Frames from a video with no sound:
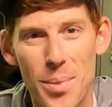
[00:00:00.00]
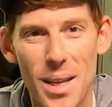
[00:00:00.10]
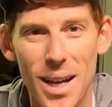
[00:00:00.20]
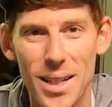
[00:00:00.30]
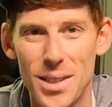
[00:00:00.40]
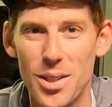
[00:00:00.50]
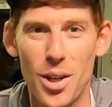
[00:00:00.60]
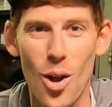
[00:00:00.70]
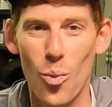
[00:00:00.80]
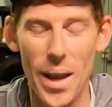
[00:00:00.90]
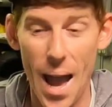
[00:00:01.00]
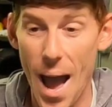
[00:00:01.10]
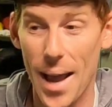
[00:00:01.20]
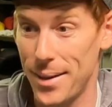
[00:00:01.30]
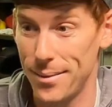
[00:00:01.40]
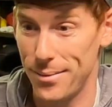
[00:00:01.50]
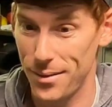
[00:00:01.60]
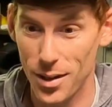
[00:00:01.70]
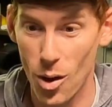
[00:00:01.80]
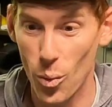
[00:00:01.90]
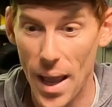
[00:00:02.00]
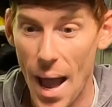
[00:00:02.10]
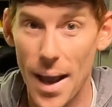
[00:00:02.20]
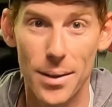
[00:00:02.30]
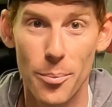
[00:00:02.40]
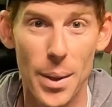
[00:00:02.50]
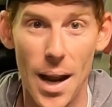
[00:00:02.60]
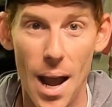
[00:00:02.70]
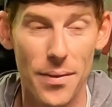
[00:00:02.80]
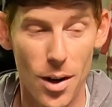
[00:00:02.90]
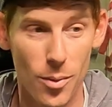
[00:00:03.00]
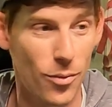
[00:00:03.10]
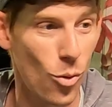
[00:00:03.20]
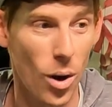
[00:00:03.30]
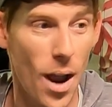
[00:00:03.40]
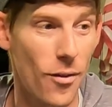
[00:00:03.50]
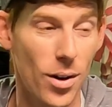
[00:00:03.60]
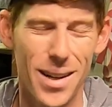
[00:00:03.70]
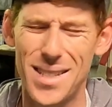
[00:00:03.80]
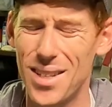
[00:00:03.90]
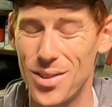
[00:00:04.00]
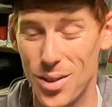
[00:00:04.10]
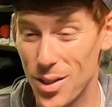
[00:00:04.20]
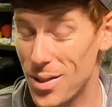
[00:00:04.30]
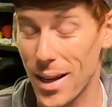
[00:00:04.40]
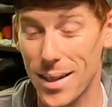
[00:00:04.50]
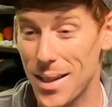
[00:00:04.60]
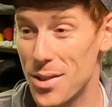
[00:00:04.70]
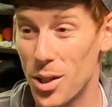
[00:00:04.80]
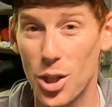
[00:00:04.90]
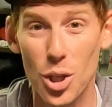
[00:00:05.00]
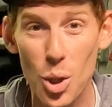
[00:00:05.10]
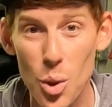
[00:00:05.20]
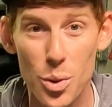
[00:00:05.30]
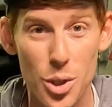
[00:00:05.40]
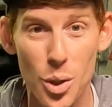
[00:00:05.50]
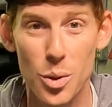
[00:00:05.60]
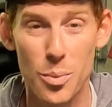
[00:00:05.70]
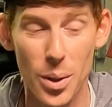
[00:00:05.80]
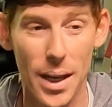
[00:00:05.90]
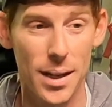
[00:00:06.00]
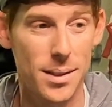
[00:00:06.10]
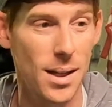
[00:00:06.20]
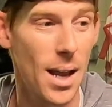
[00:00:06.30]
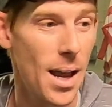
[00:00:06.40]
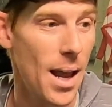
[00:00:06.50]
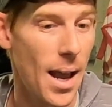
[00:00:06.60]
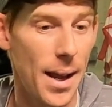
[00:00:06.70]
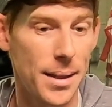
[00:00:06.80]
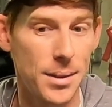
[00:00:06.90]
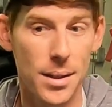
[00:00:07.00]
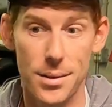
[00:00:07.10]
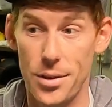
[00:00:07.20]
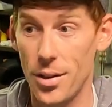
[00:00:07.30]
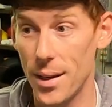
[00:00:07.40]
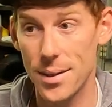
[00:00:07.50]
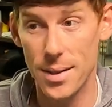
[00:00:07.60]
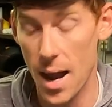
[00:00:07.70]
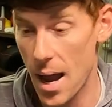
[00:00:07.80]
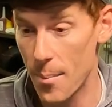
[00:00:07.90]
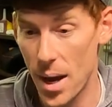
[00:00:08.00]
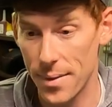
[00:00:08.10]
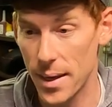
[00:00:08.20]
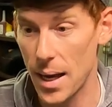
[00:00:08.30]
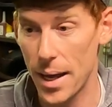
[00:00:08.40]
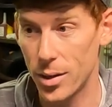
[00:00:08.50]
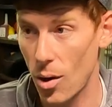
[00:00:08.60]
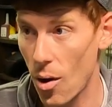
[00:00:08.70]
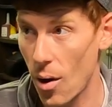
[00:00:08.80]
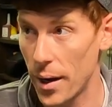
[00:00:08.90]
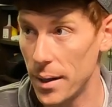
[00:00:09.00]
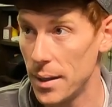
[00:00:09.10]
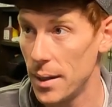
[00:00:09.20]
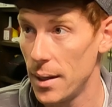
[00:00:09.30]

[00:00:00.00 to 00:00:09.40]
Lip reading: because, we hadn't been out there before ever. And it's like I said, it's a huge place. And to this time, I think I had caught,